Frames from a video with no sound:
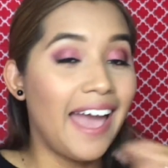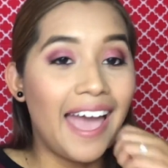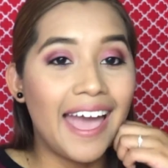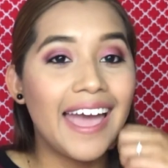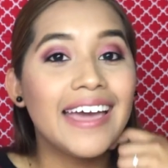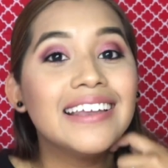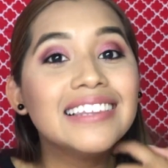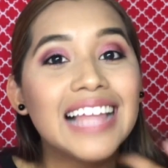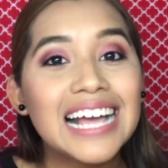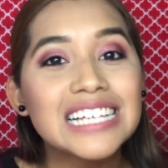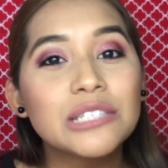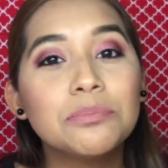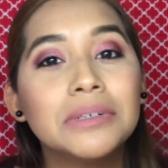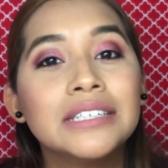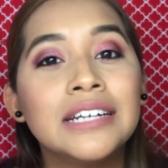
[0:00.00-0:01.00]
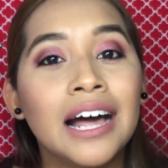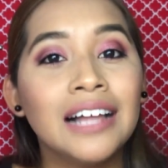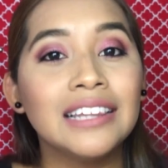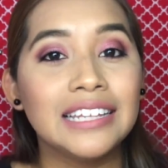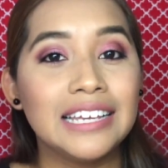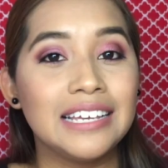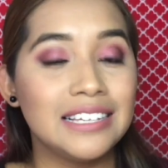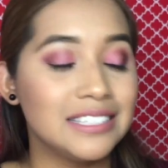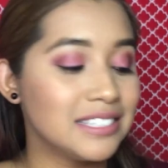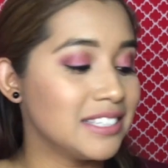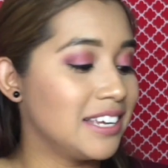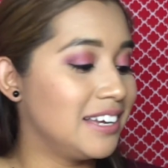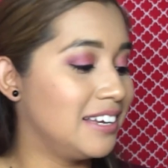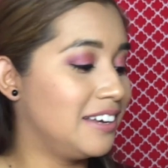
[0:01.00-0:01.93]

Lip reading: And last but not least,